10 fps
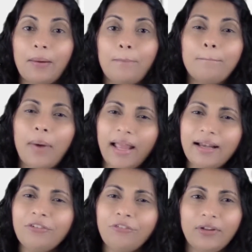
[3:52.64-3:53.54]

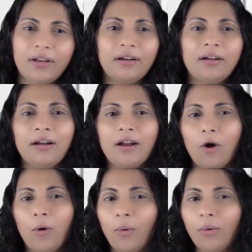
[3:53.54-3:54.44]
Mild fear
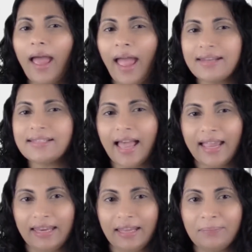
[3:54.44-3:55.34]
or
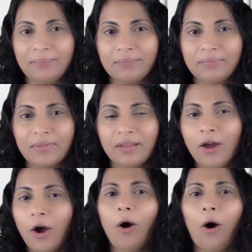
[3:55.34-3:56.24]
anxiety
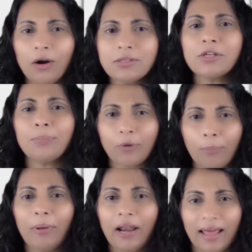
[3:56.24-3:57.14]
also
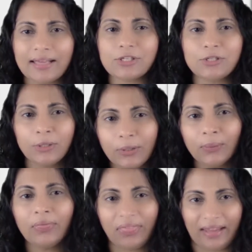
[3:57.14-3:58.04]
propel us to
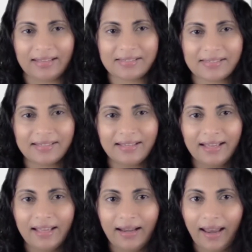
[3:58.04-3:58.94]
do things
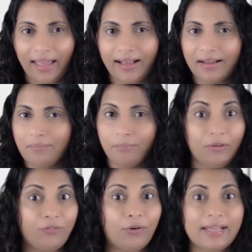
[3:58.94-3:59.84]
like
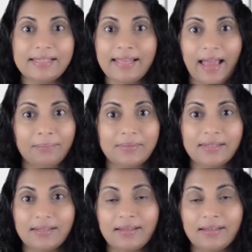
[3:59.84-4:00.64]
before exams.